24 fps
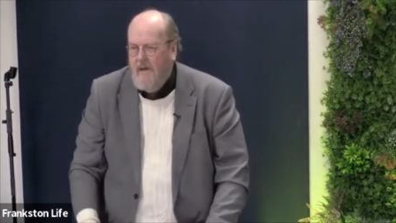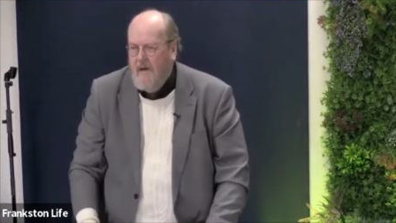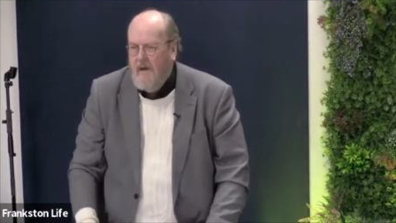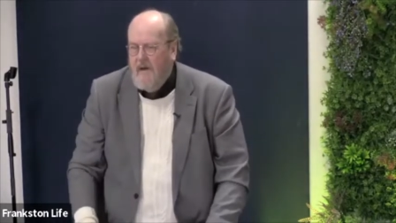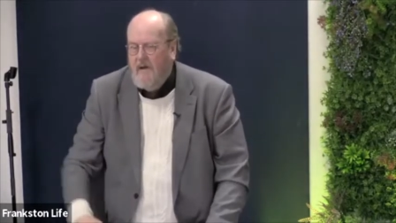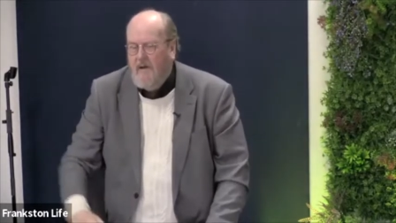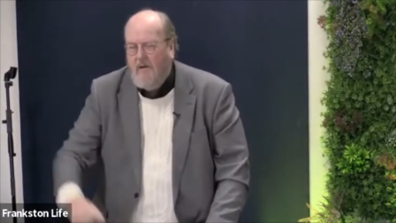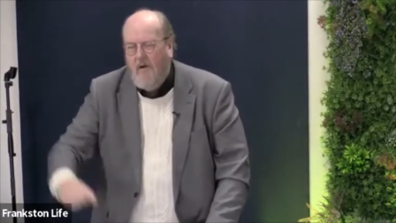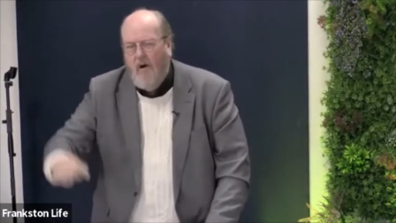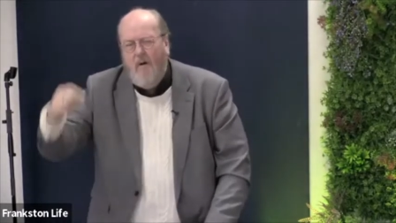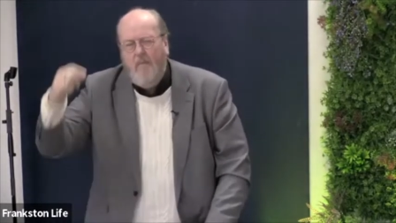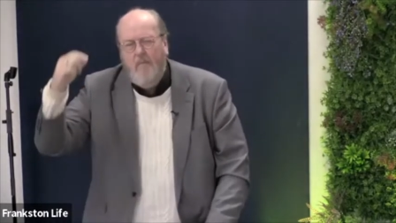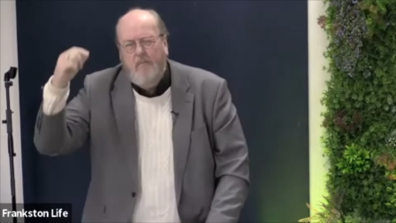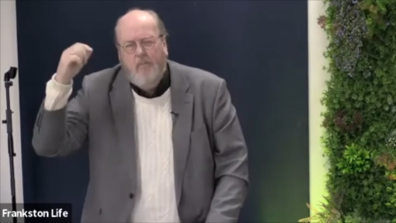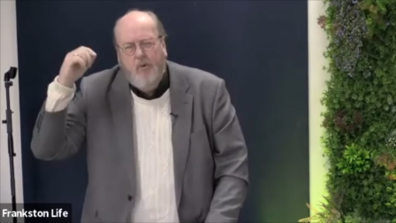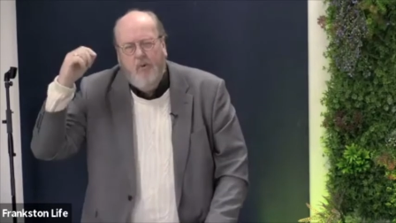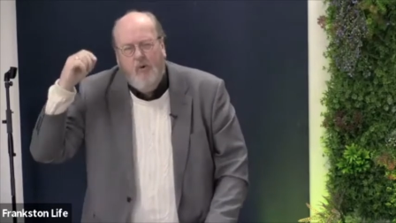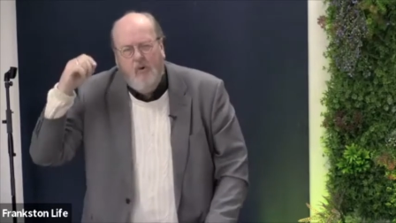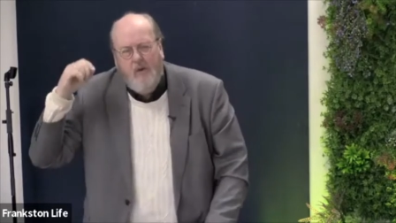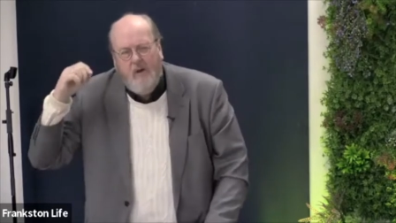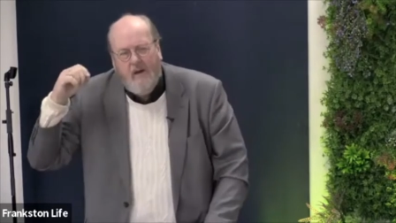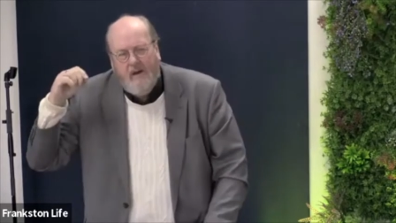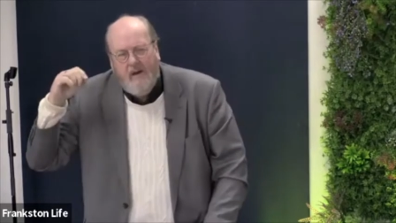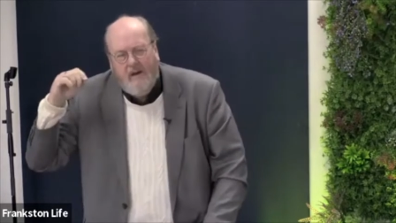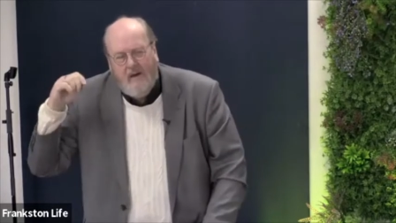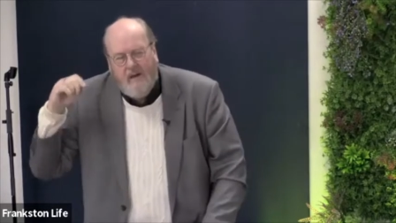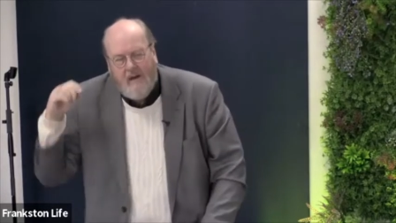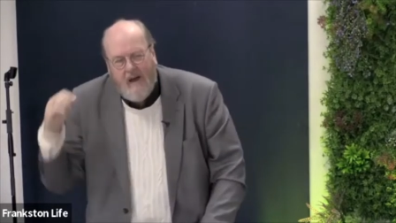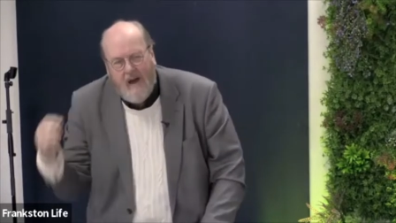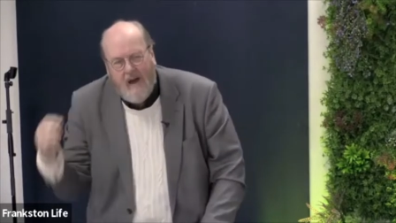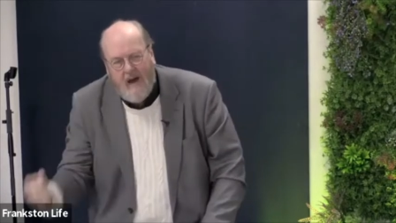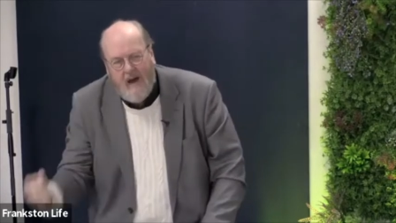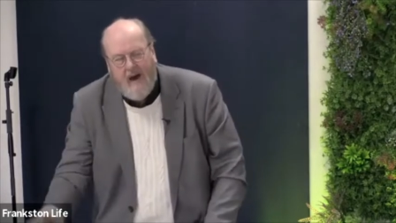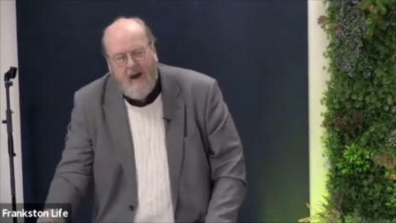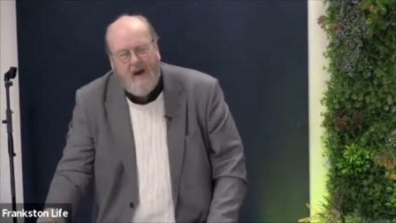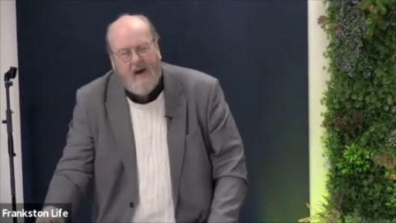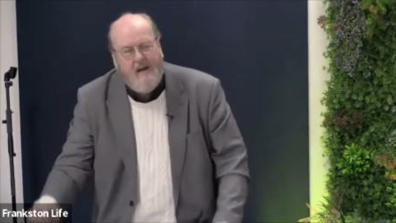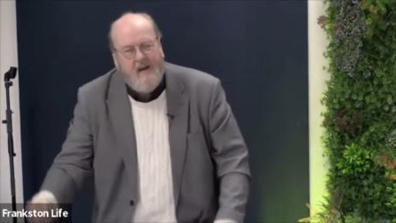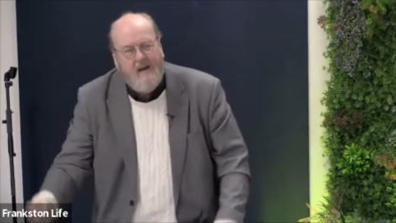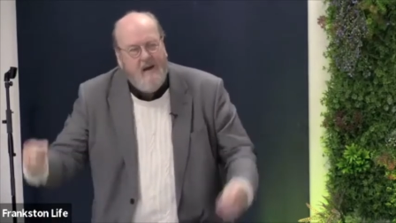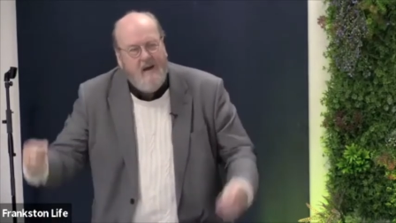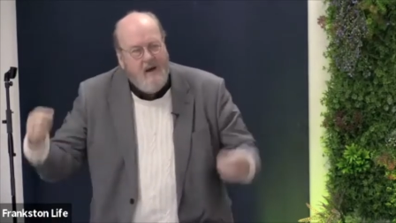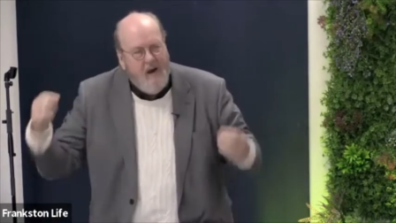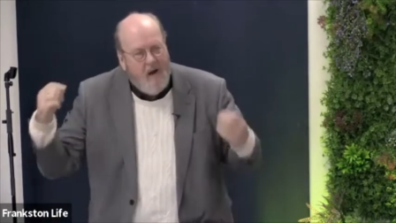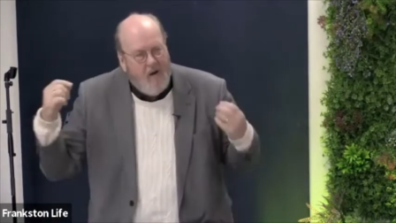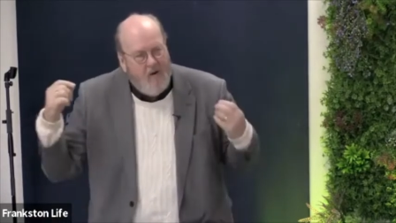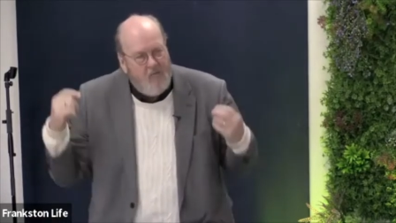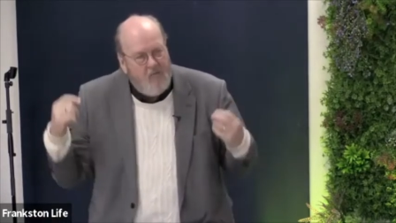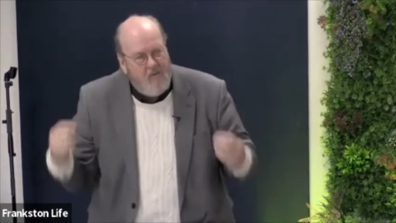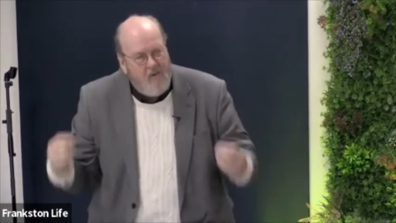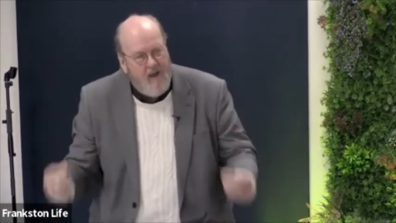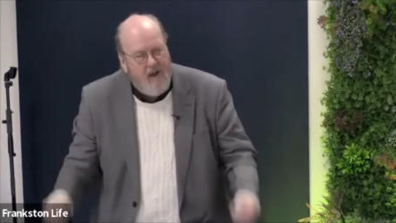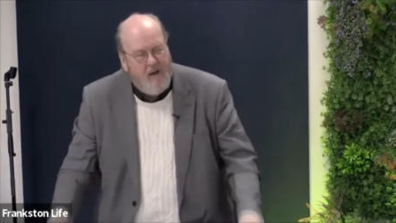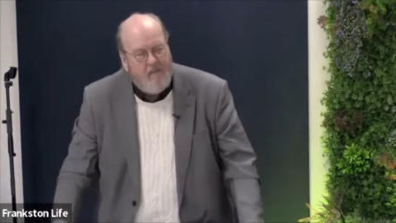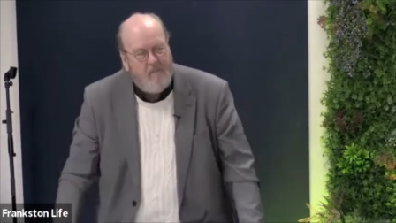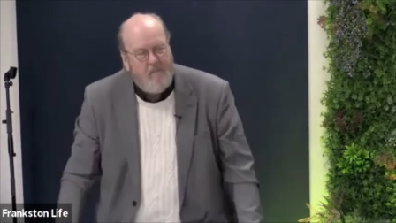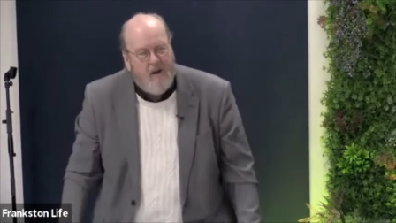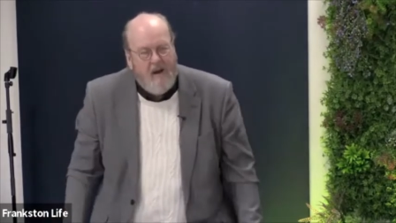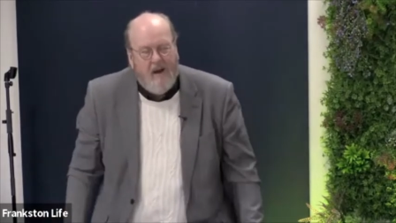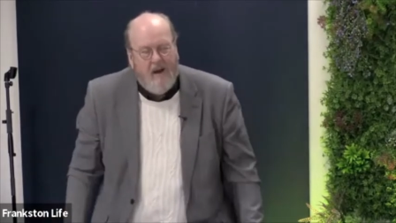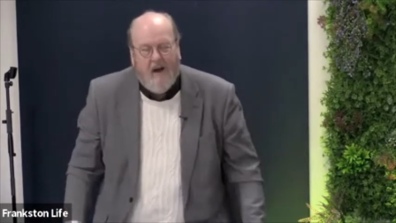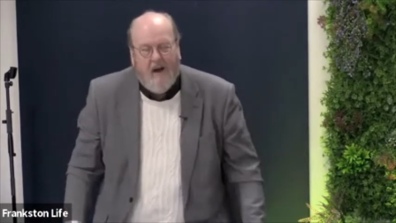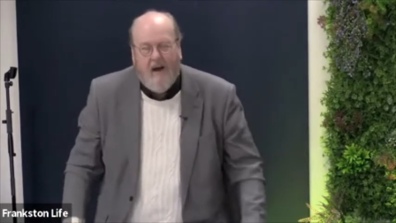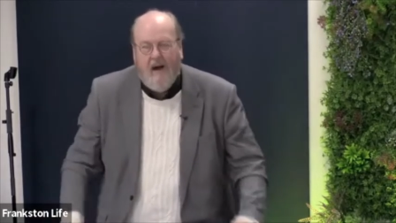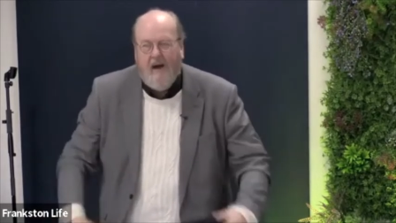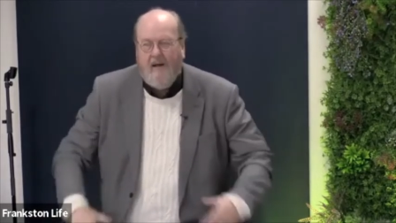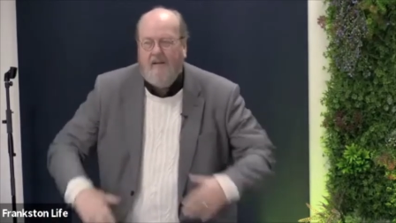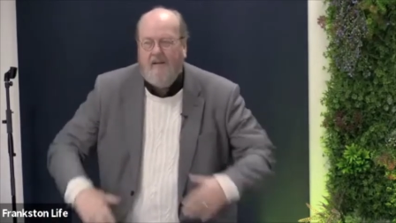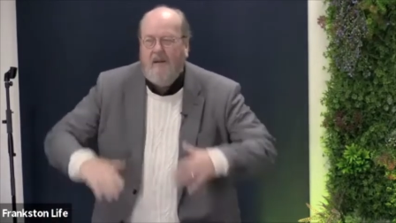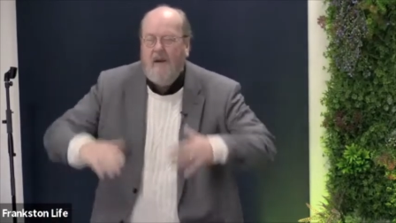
God, put a guard around my heart.